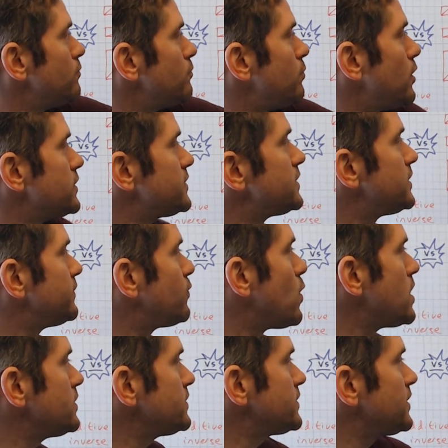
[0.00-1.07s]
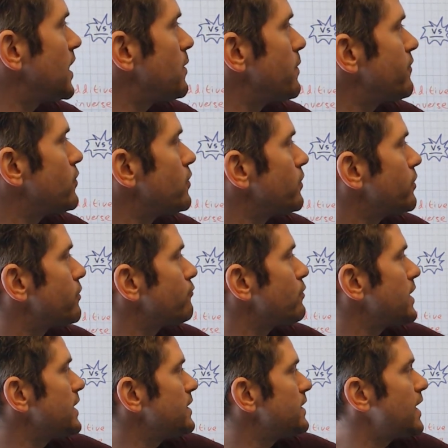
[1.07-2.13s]
positive 1s and we've got
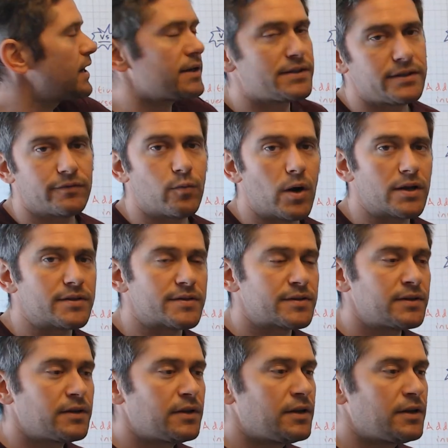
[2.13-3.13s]
3 negative 1s.